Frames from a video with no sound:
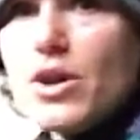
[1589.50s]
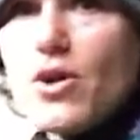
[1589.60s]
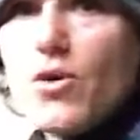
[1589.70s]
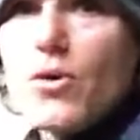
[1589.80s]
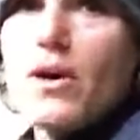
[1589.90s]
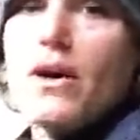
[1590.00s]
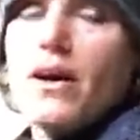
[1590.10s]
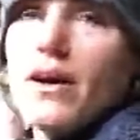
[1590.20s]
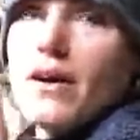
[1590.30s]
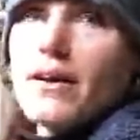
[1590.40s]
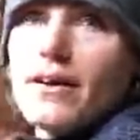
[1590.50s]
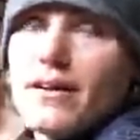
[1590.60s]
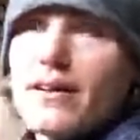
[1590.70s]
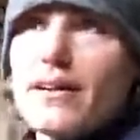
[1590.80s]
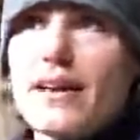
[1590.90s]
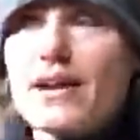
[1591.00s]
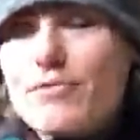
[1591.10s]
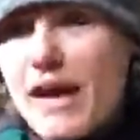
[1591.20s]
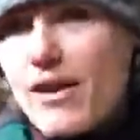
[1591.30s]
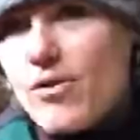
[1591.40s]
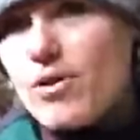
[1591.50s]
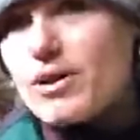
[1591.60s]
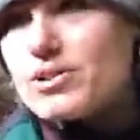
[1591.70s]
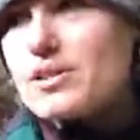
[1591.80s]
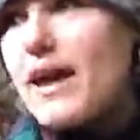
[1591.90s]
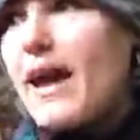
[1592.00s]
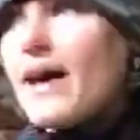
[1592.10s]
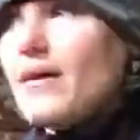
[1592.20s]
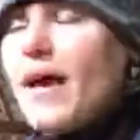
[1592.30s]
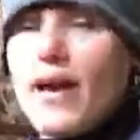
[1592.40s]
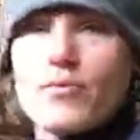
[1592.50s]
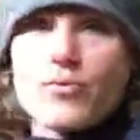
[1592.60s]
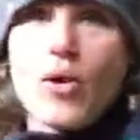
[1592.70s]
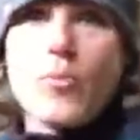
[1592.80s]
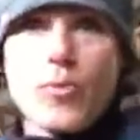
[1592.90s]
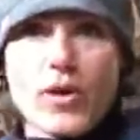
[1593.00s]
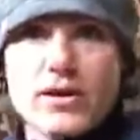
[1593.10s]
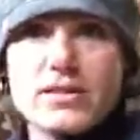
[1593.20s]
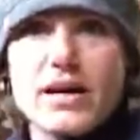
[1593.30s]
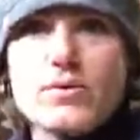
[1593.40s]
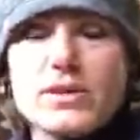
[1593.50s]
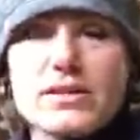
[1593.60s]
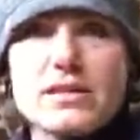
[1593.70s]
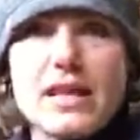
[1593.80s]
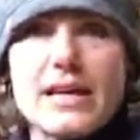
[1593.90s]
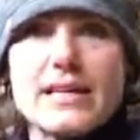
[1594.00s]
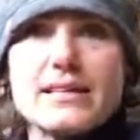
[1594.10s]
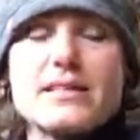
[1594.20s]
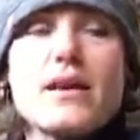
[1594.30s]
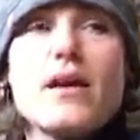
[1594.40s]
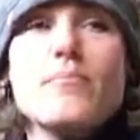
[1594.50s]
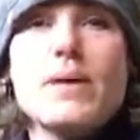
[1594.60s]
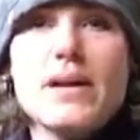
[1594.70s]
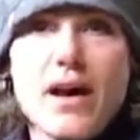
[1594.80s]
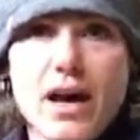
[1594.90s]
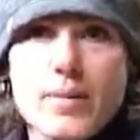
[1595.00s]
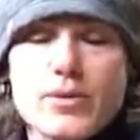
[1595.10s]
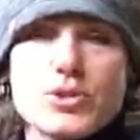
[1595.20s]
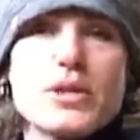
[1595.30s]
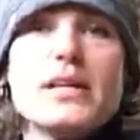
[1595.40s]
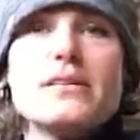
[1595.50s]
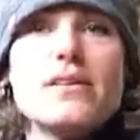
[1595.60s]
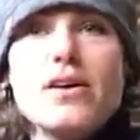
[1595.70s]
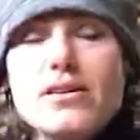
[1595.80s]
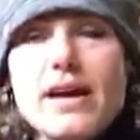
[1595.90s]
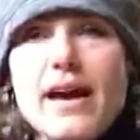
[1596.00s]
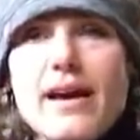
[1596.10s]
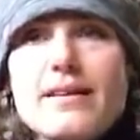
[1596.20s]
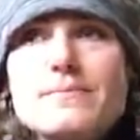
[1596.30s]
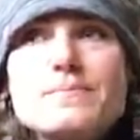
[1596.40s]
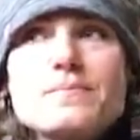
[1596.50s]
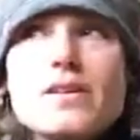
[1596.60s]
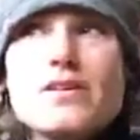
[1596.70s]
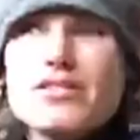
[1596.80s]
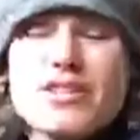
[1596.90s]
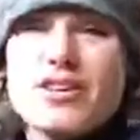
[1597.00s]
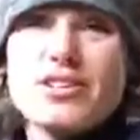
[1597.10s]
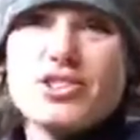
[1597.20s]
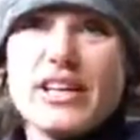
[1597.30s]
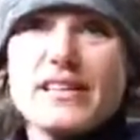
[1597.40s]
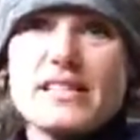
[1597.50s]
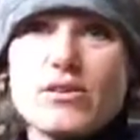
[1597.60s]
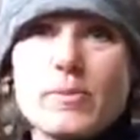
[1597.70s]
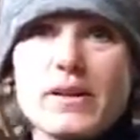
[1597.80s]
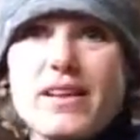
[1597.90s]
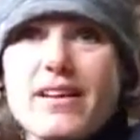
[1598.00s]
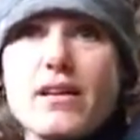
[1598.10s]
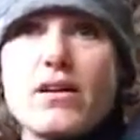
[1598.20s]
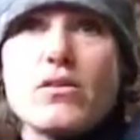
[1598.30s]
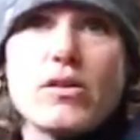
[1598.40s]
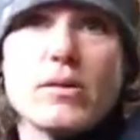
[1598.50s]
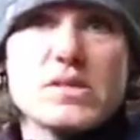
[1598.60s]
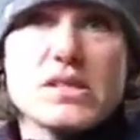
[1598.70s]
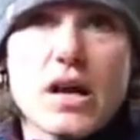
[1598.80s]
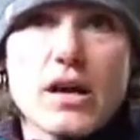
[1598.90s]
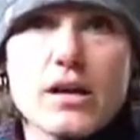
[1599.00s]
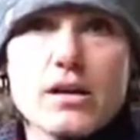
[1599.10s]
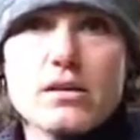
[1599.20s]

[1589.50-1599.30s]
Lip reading: So if that horse had rope work done with its legs and been hobble trained and all that, there's a good chance he would have been like, oh, I'm stuck.